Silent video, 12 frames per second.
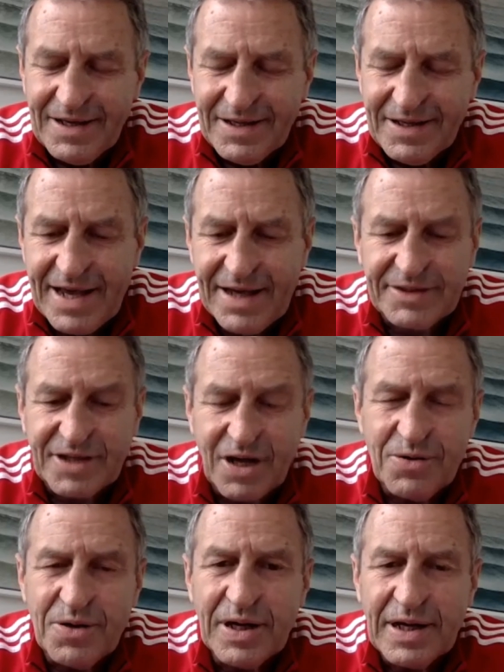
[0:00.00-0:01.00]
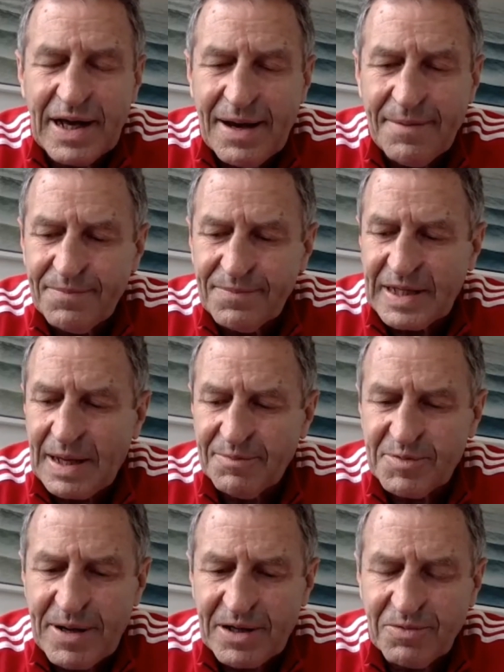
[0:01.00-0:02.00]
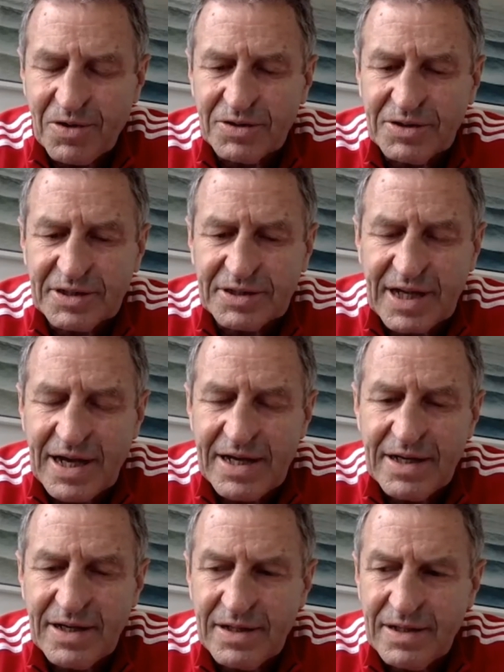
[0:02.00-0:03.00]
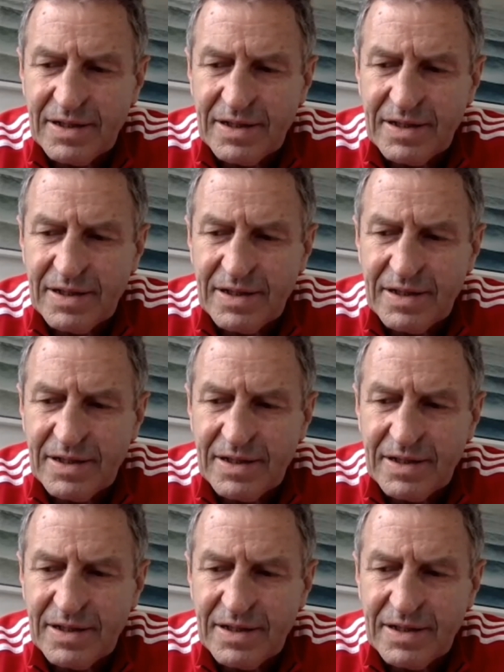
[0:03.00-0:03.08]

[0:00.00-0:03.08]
Yeah, so comes back to what I was just saying.